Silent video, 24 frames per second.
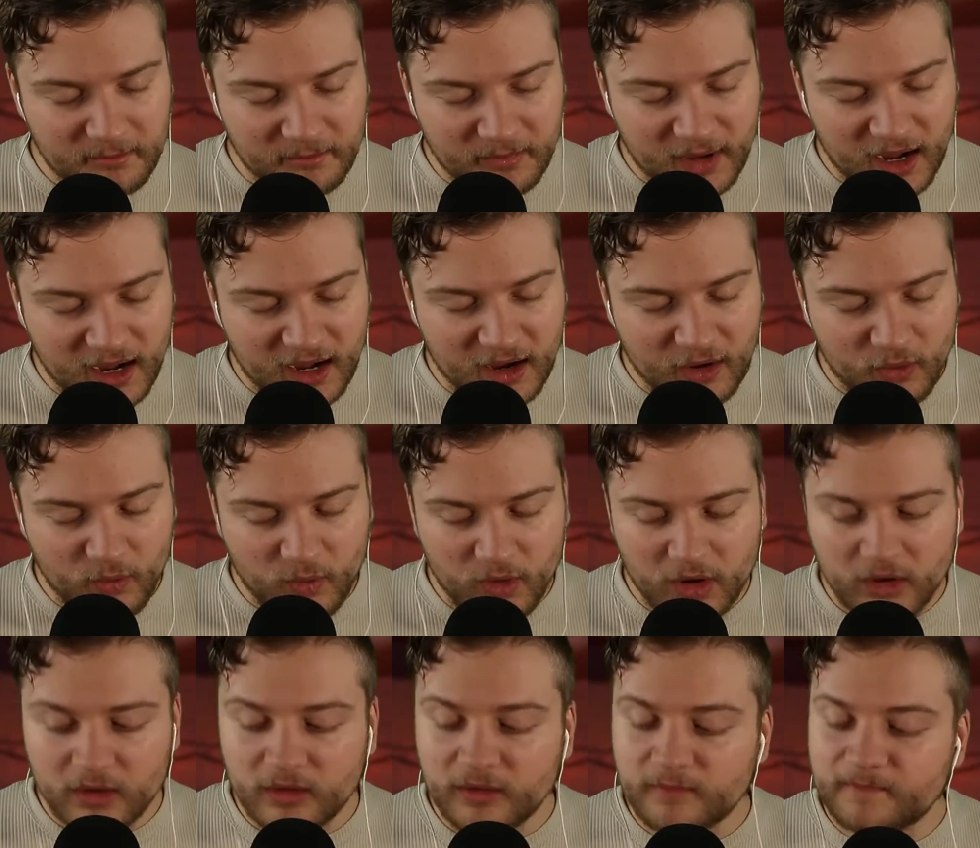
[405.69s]

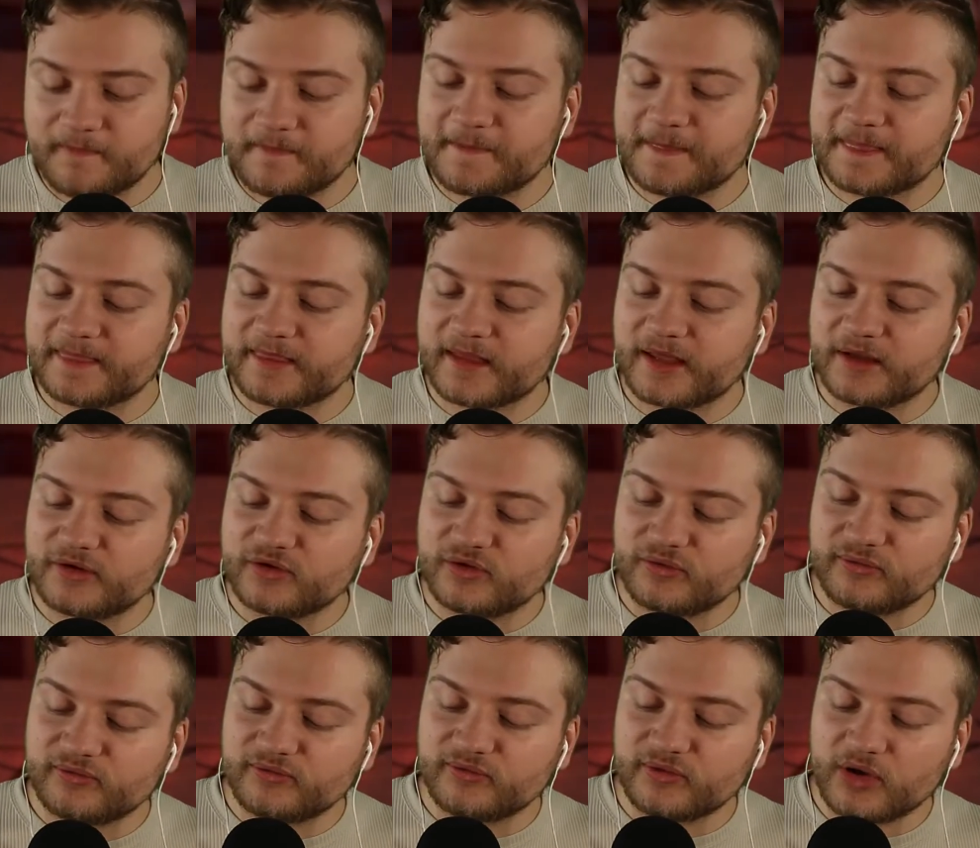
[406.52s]
power
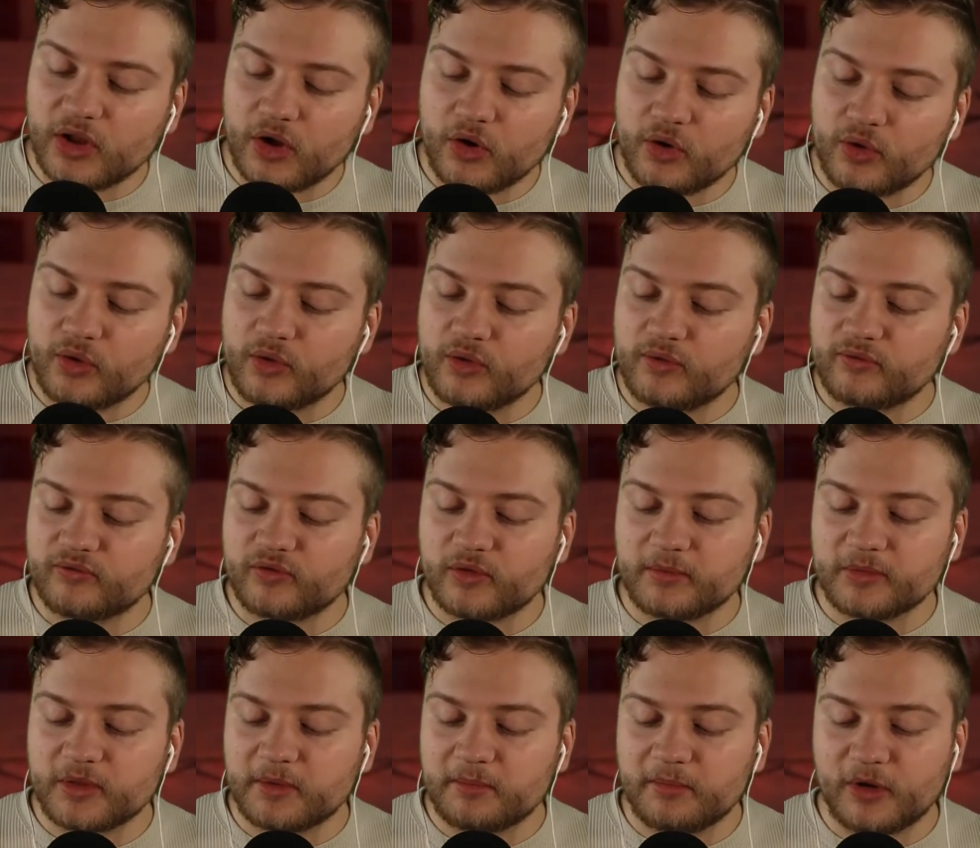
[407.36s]
to flow
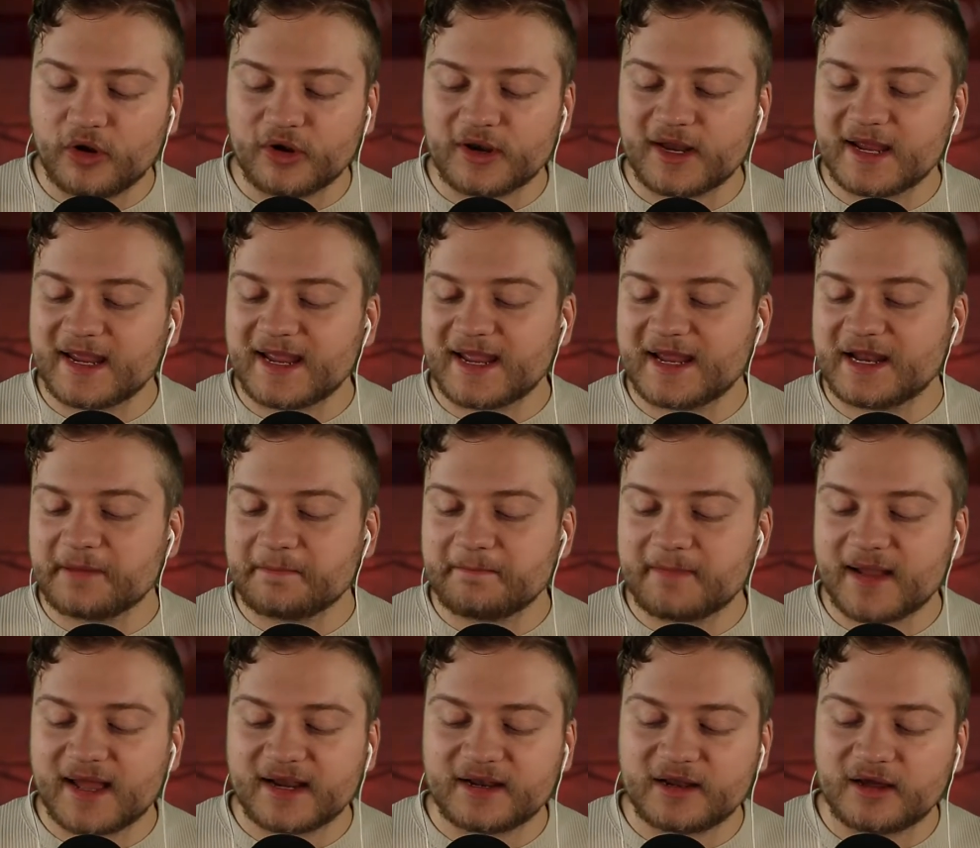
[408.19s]
from the body in a
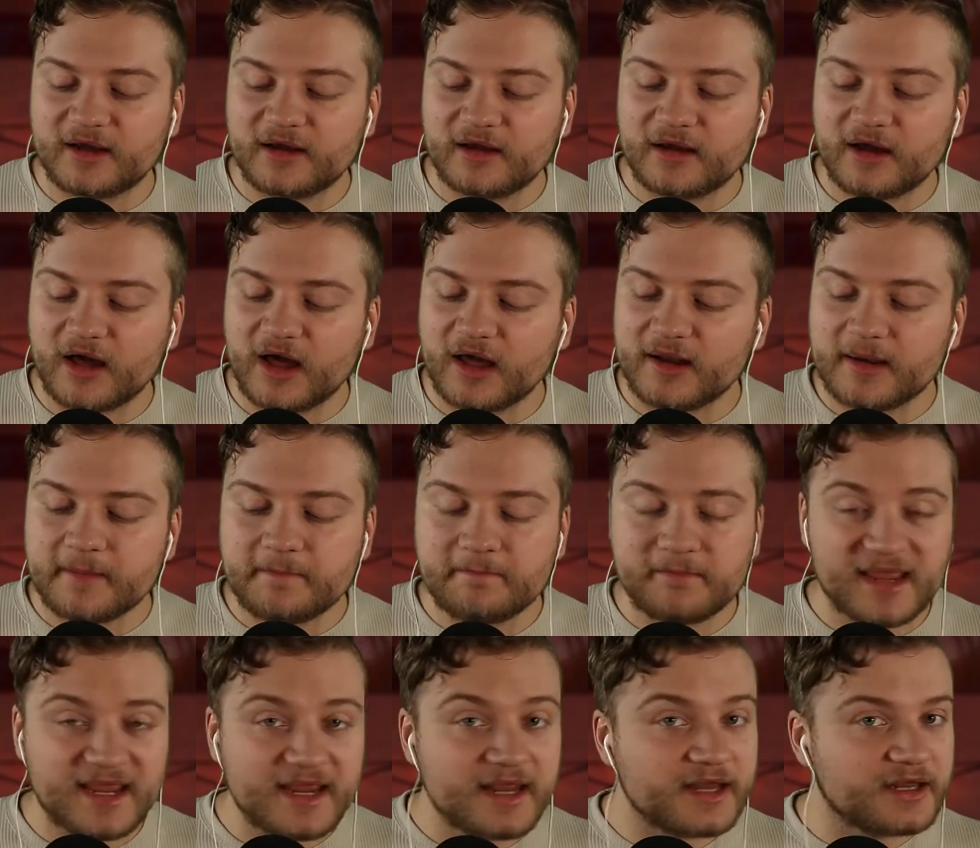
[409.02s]
manner
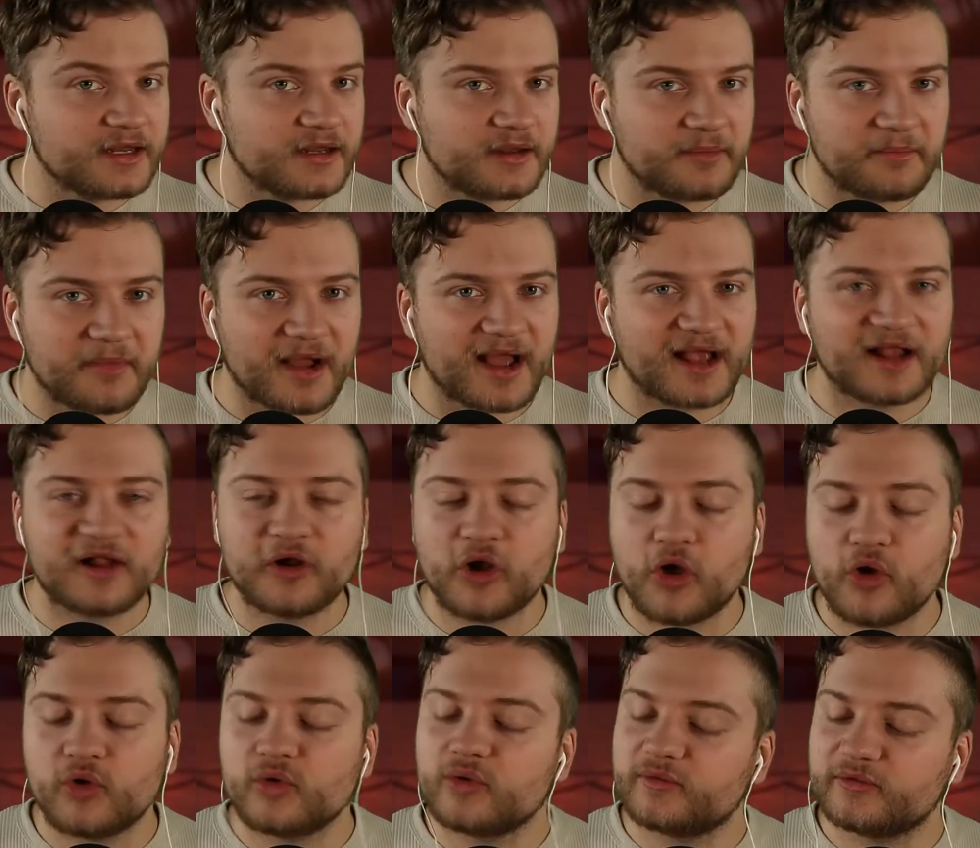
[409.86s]
unimpeded by
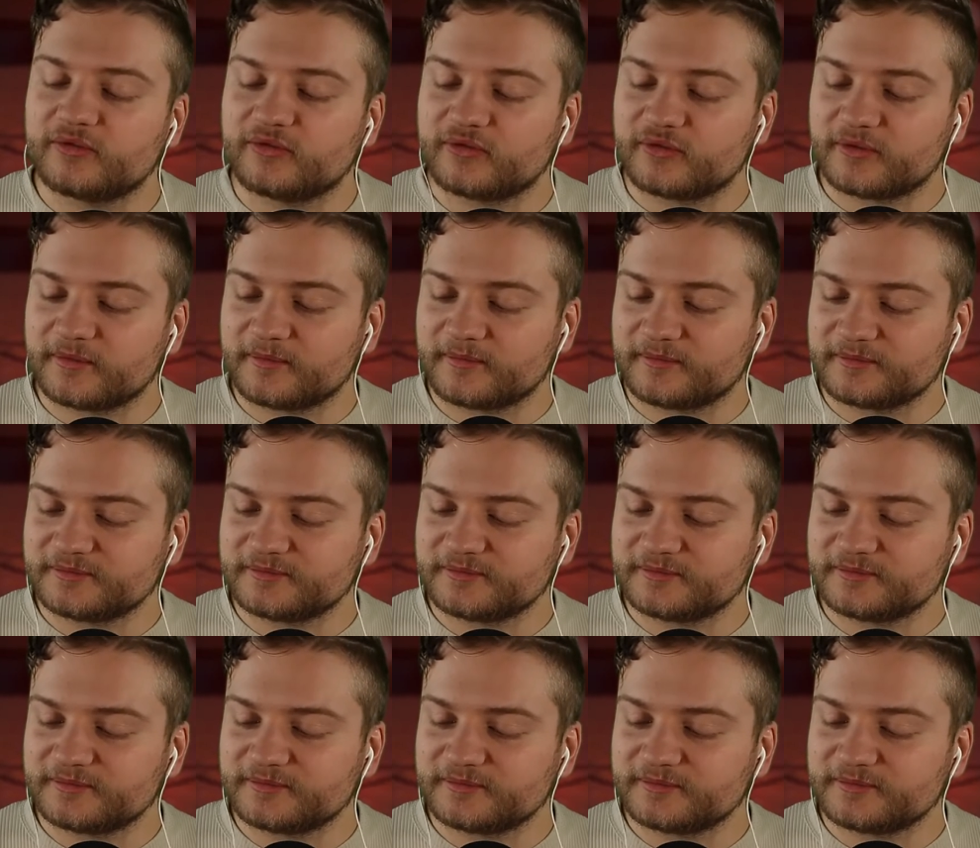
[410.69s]
clothes.